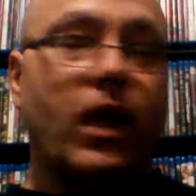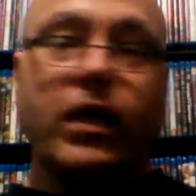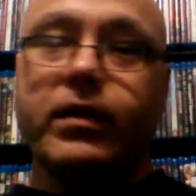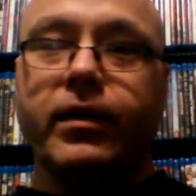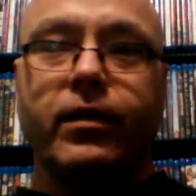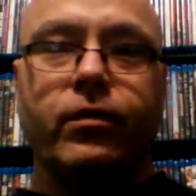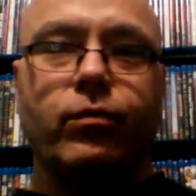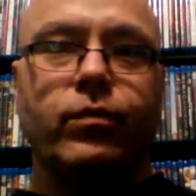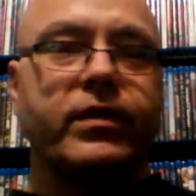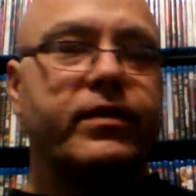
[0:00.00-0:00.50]

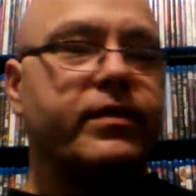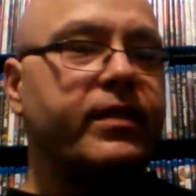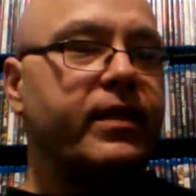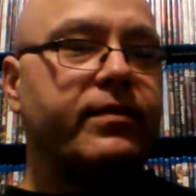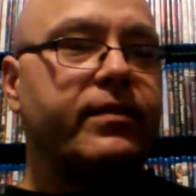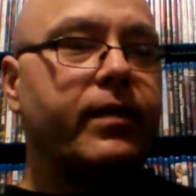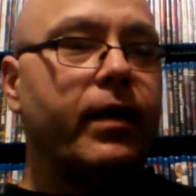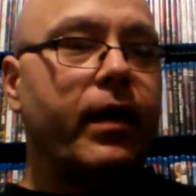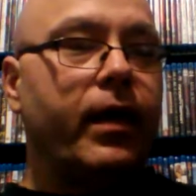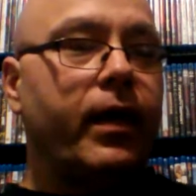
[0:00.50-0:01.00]
Another one
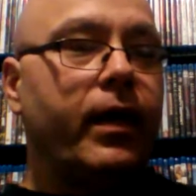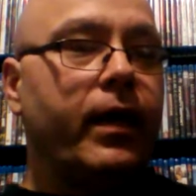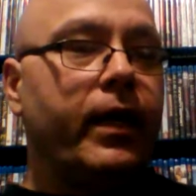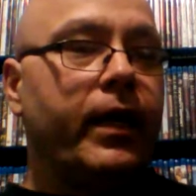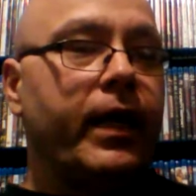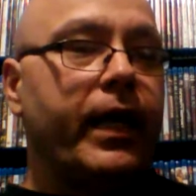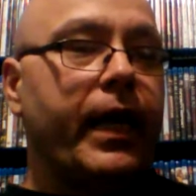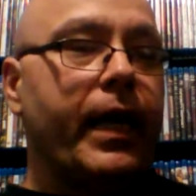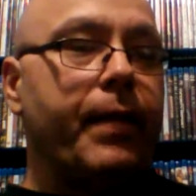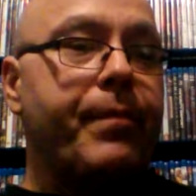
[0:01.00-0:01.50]
says,
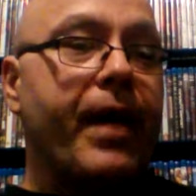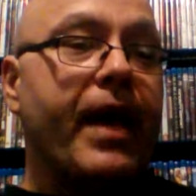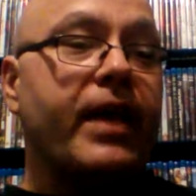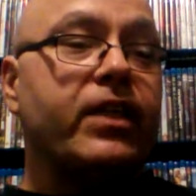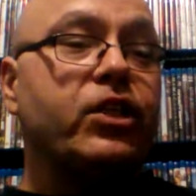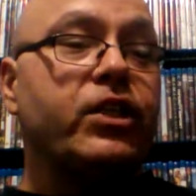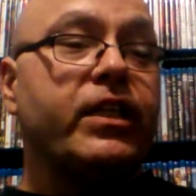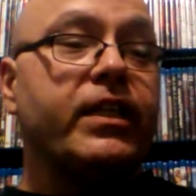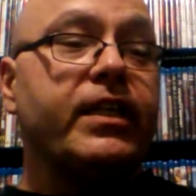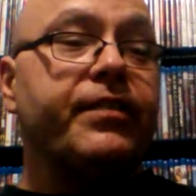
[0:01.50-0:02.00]

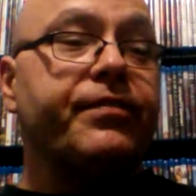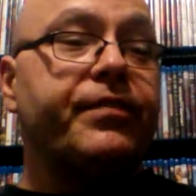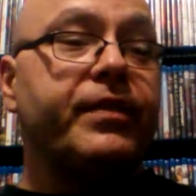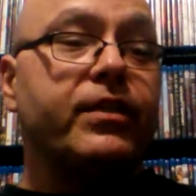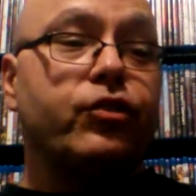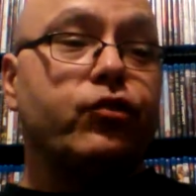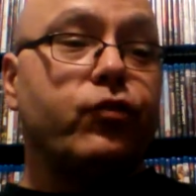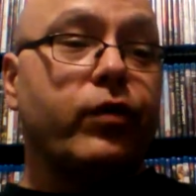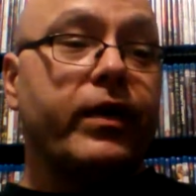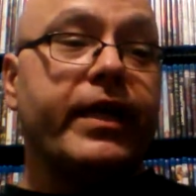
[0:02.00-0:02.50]
imaginative,
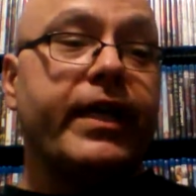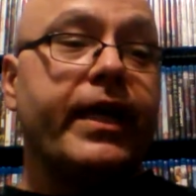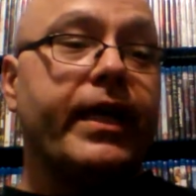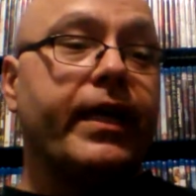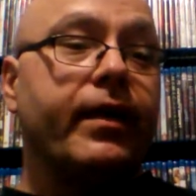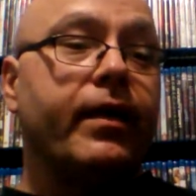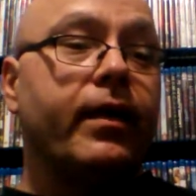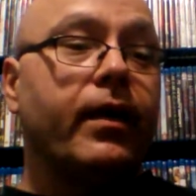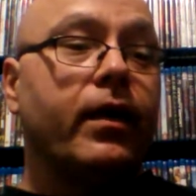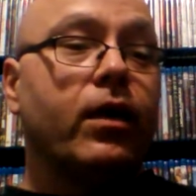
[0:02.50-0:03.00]

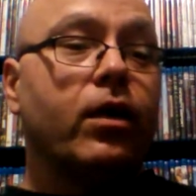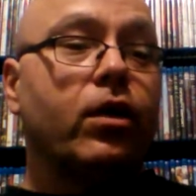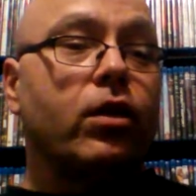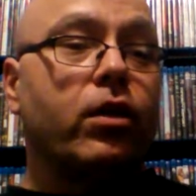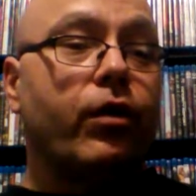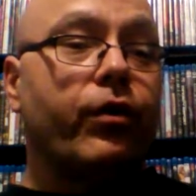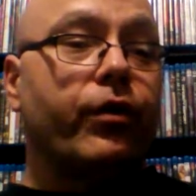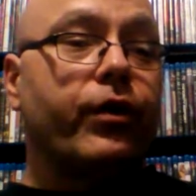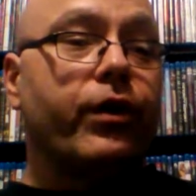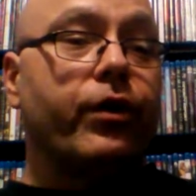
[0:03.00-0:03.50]
intriguing,
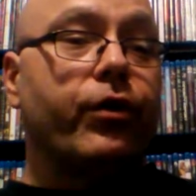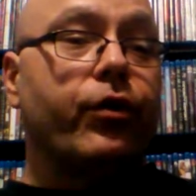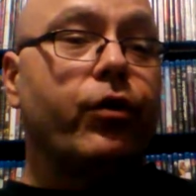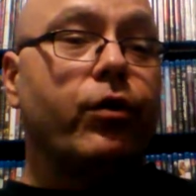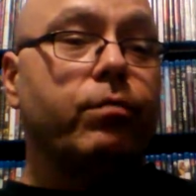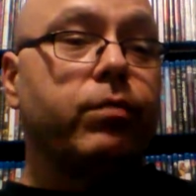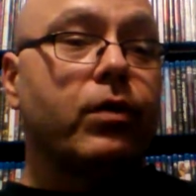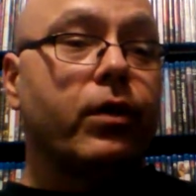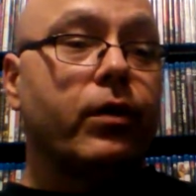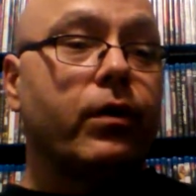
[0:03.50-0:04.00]
Clark and
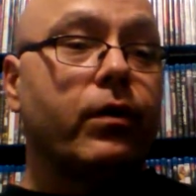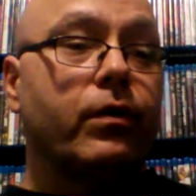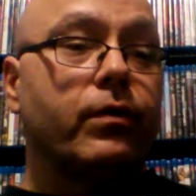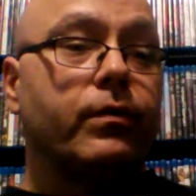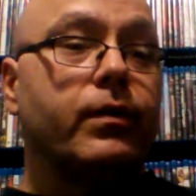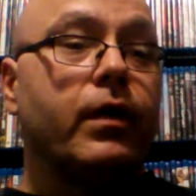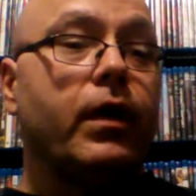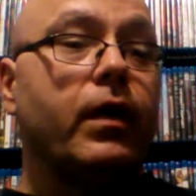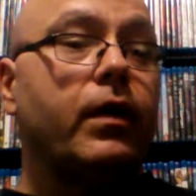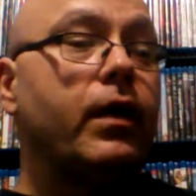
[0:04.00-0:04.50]

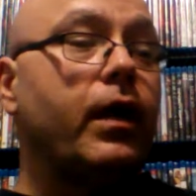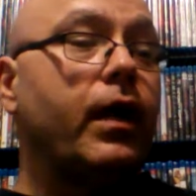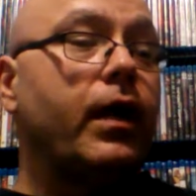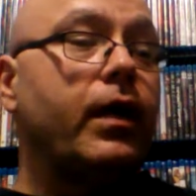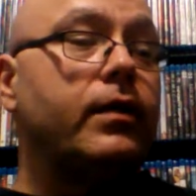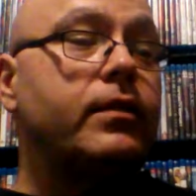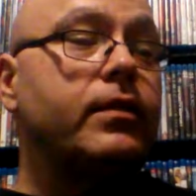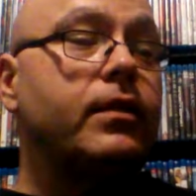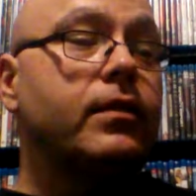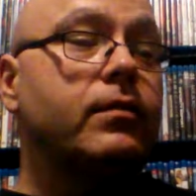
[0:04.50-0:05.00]
Gubler
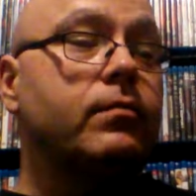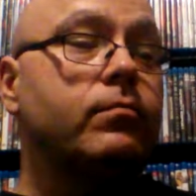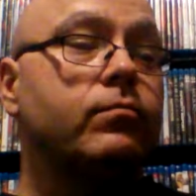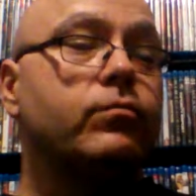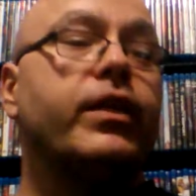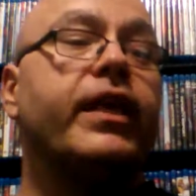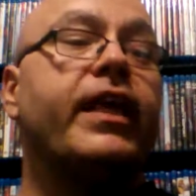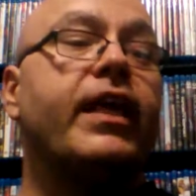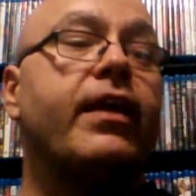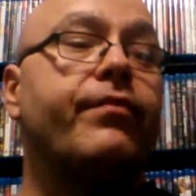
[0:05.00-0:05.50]
do
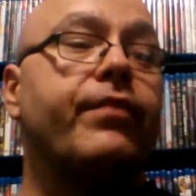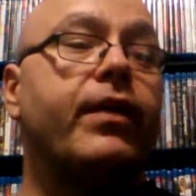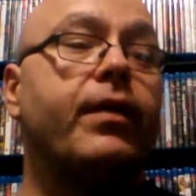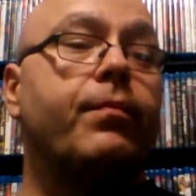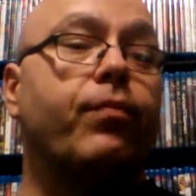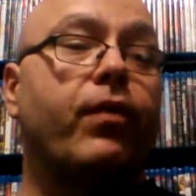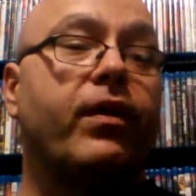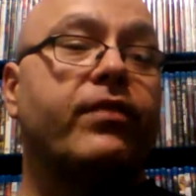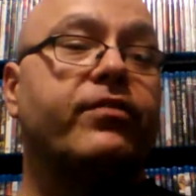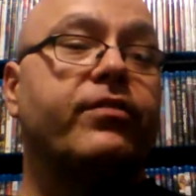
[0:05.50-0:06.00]
give
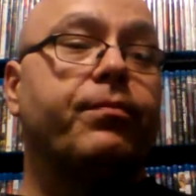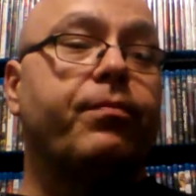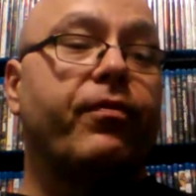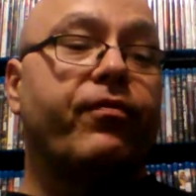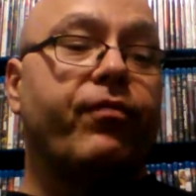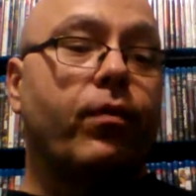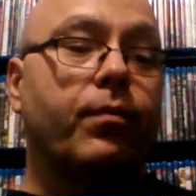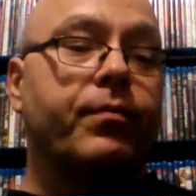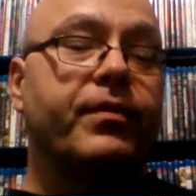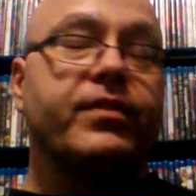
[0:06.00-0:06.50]
impressive
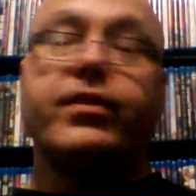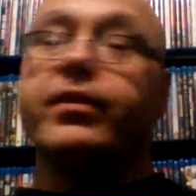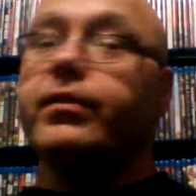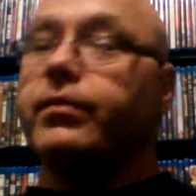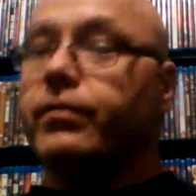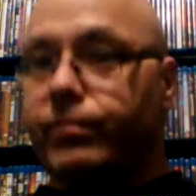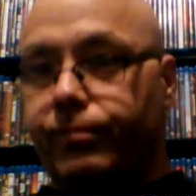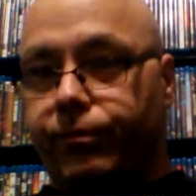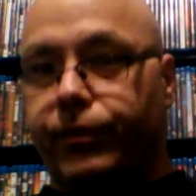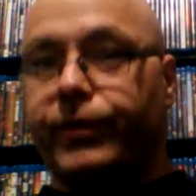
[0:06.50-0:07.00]

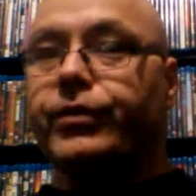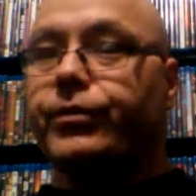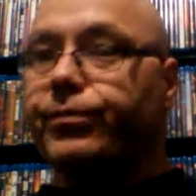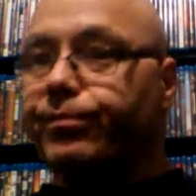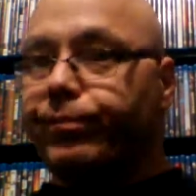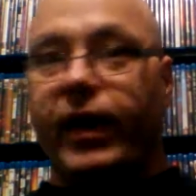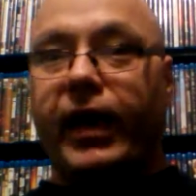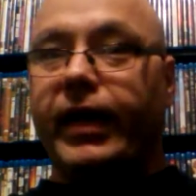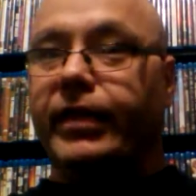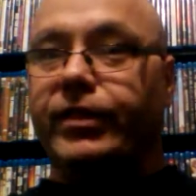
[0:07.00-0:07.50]
performances, which
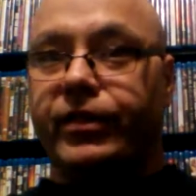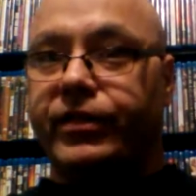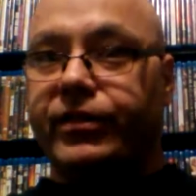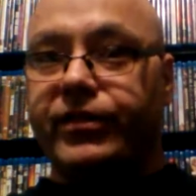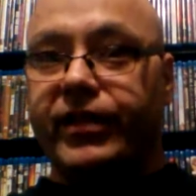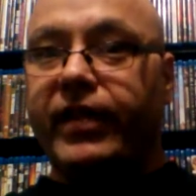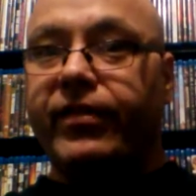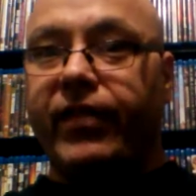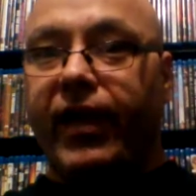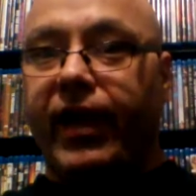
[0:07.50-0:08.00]
I just
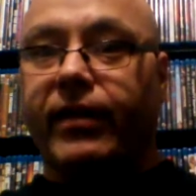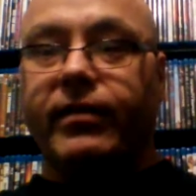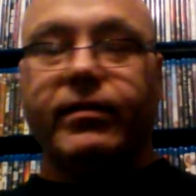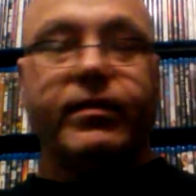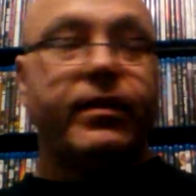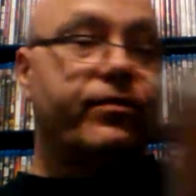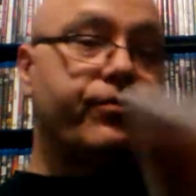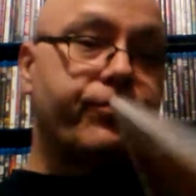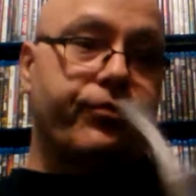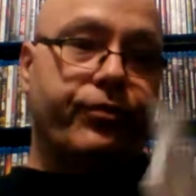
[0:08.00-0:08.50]
said that.
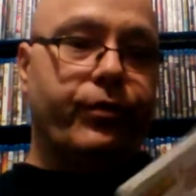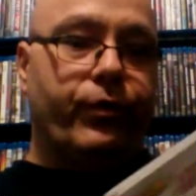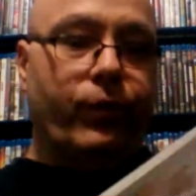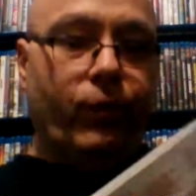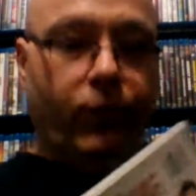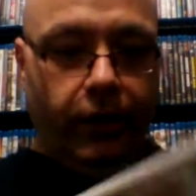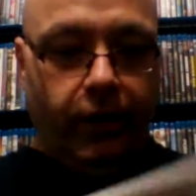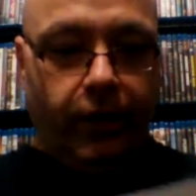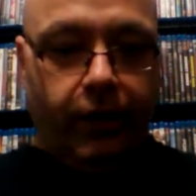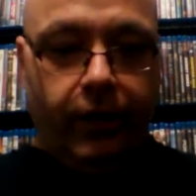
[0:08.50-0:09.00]
That's true.